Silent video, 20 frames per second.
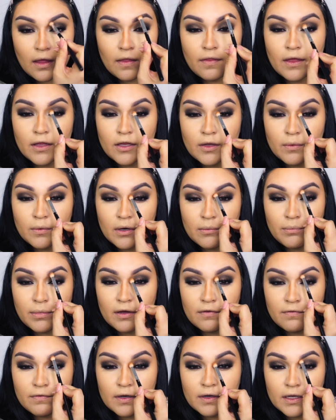And then you want to
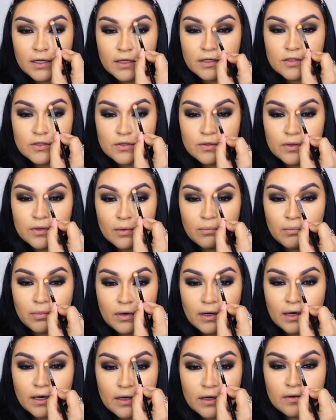buff it into the
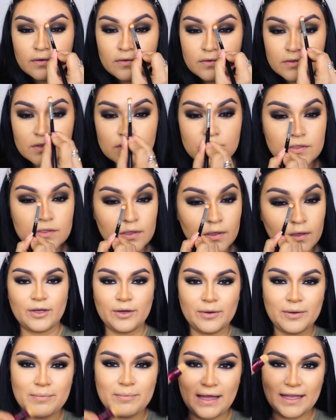brows.
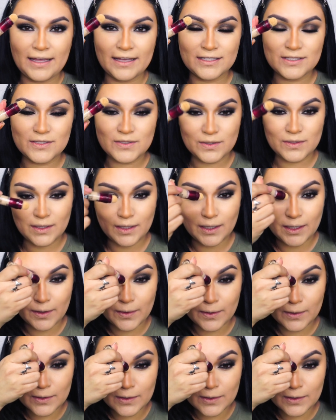Going back into the other